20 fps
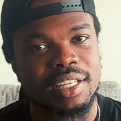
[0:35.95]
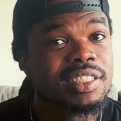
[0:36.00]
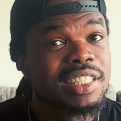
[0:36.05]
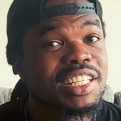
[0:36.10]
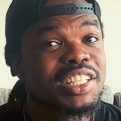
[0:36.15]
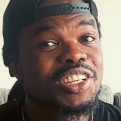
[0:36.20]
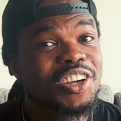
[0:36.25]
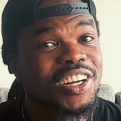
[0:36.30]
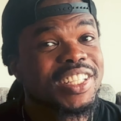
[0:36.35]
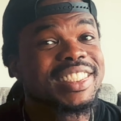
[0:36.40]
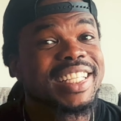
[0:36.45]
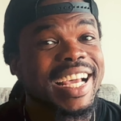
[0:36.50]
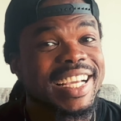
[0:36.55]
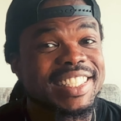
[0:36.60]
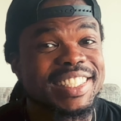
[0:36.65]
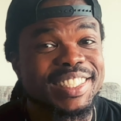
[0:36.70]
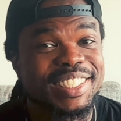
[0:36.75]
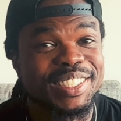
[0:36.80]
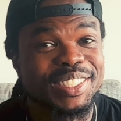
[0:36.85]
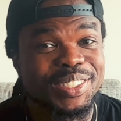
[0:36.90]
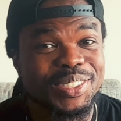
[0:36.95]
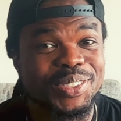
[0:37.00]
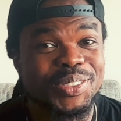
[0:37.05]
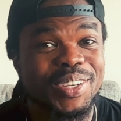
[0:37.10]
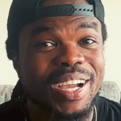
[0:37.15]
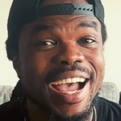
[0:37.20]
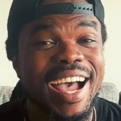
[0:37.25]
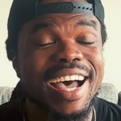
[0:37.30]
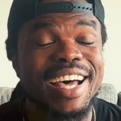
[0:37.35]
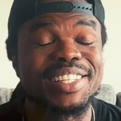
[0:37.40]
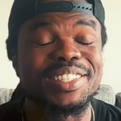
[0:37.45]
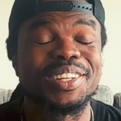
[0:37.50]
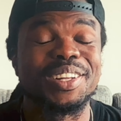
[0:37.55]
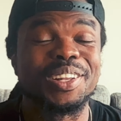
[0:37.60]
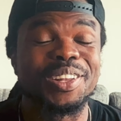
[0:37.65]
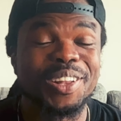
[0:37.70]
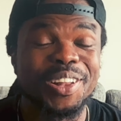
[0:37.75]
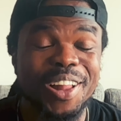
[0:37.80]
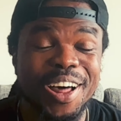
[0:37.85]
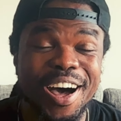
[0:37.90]
This Contax T2 has a
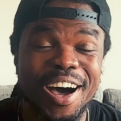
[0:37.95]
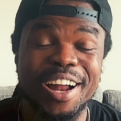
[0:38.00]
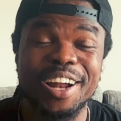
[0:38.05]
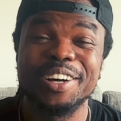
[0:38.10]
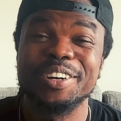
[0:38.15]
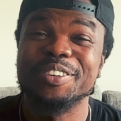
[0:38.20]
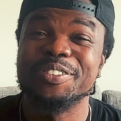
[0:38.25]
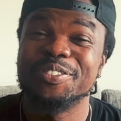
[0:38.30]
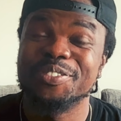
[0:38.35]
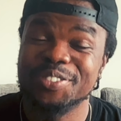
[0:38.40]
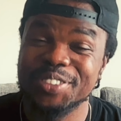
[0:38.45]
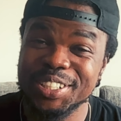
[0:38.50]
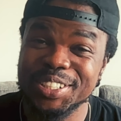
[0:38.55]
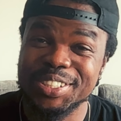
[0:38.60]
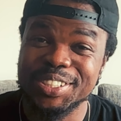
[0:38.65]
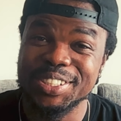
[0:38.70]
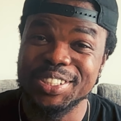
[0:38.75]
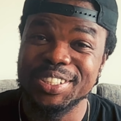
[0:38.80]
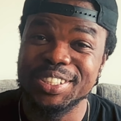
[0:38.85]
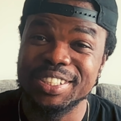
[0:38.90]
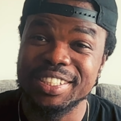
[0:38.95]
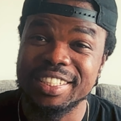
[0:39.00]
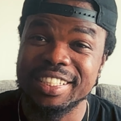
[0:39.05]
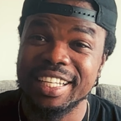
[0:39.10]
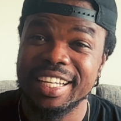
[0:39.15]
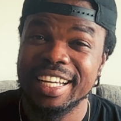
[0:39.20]
lot of features